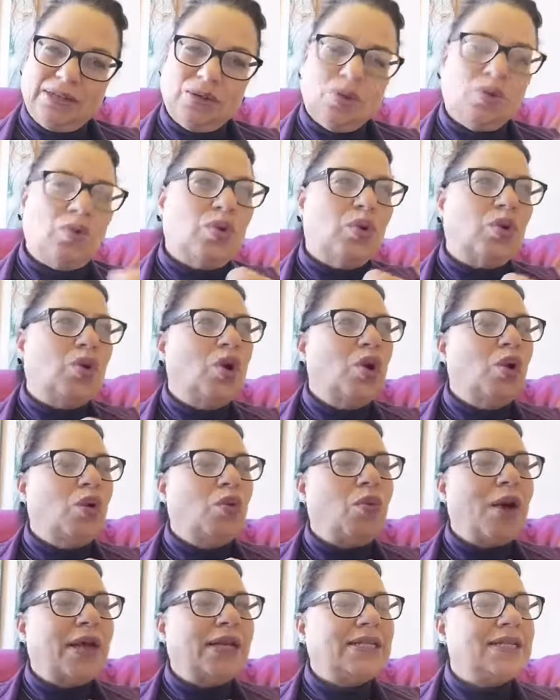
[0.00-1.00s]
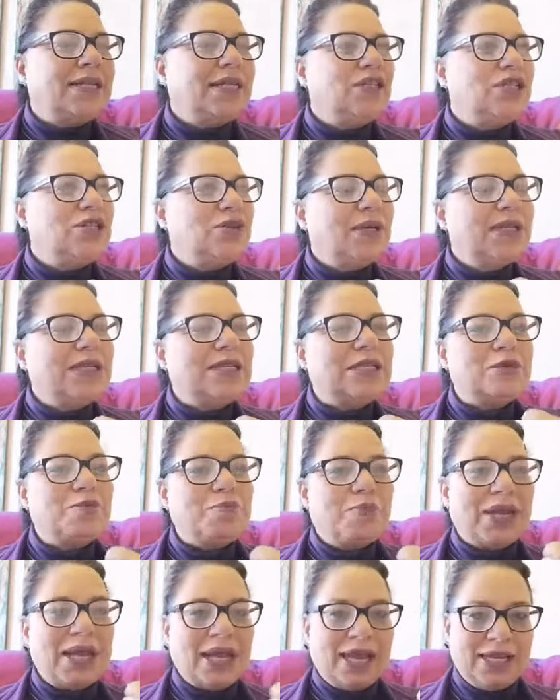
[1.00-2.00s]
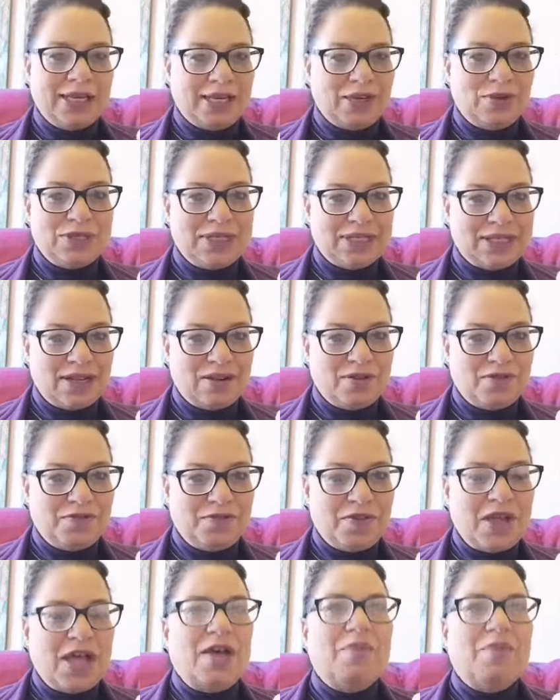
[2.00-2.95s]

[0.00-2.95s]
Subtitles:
or wanting to explain yourself,